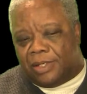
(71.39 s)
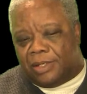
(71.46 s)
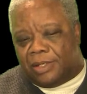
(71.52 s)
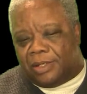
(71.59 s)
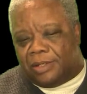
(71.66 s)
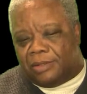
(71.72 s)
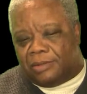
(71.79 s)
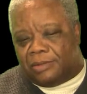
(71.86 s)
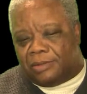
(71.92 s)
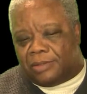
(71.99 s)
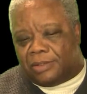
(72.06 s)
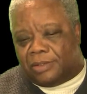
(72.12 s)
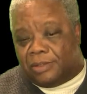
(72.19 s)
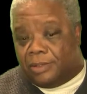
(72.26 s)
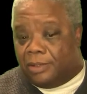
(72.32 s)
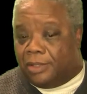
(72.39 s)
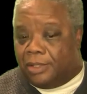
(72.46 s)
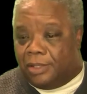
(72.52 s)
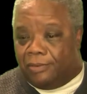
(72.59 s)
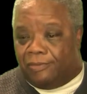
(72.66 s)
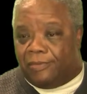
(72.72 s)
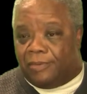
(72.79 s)
of those,
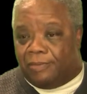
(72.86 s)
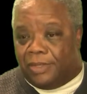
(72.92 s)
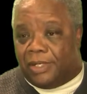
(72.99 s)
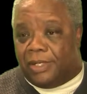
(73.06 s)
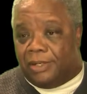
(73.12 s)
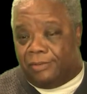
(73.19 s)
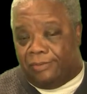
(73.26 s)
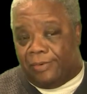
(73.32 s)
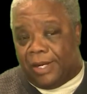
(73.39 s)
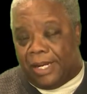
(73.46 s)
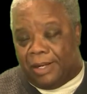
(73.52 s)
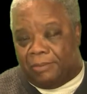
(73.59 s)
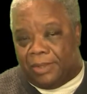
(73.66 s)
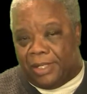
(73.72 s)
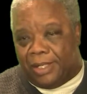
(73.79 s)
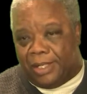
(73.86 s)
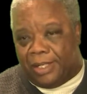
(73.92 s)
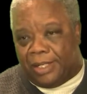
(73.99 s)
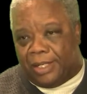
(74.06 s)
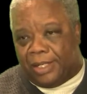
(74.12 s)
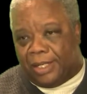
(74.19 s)
come from a good family.